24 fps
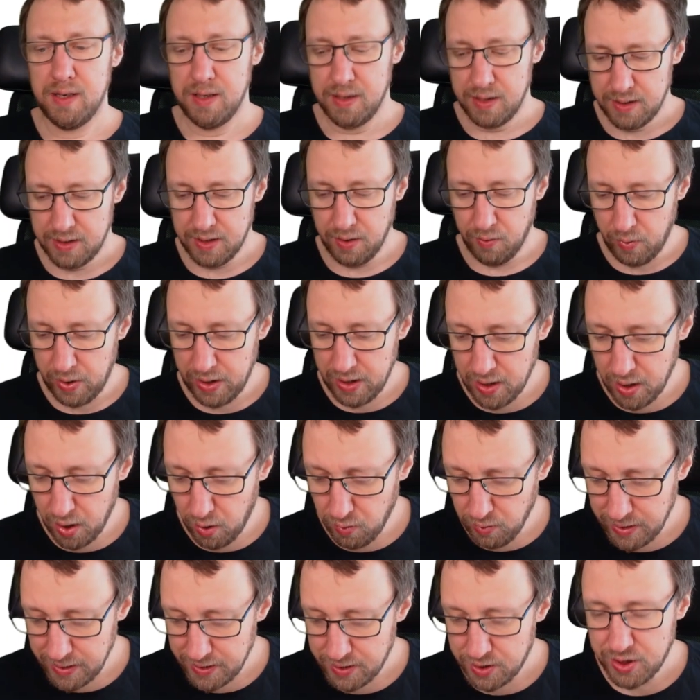So we
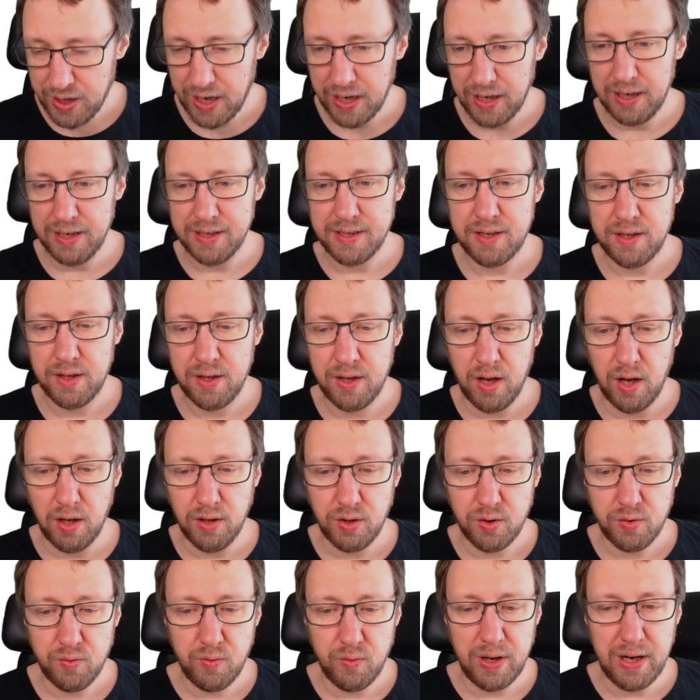know this channel is
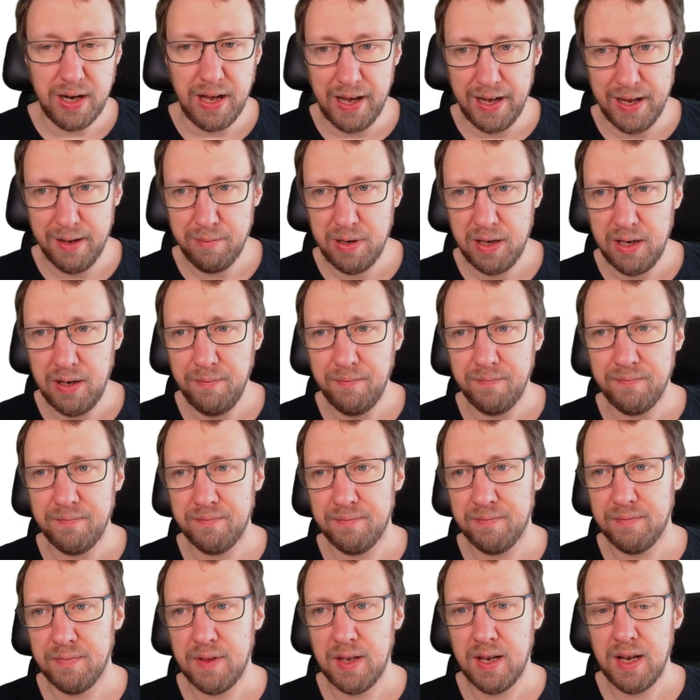not reliable,
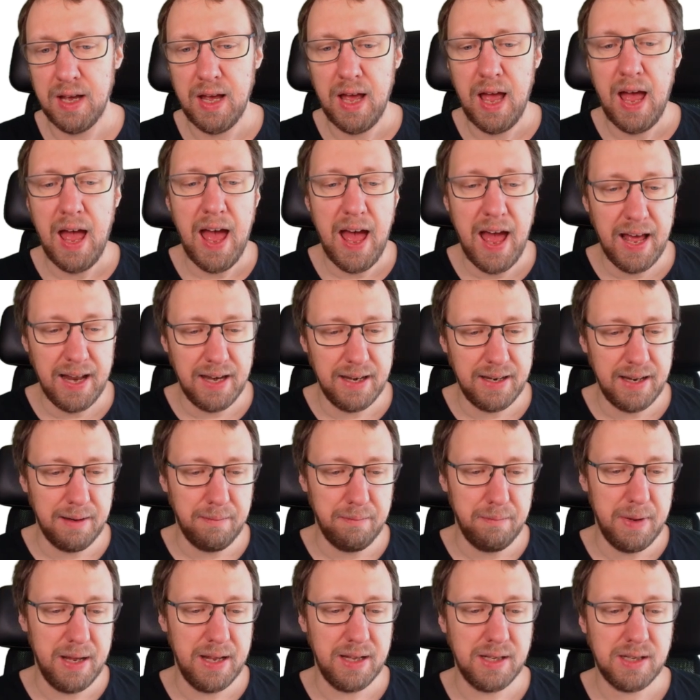and that
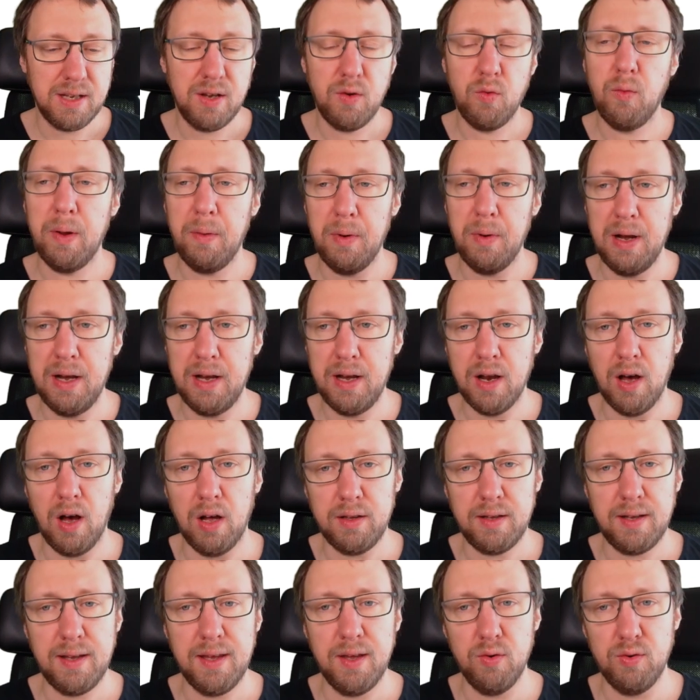means we will
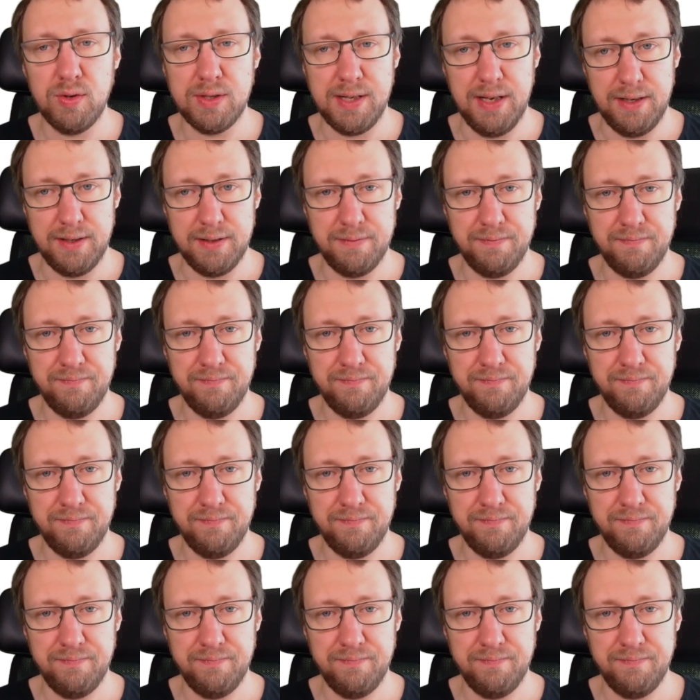not use it.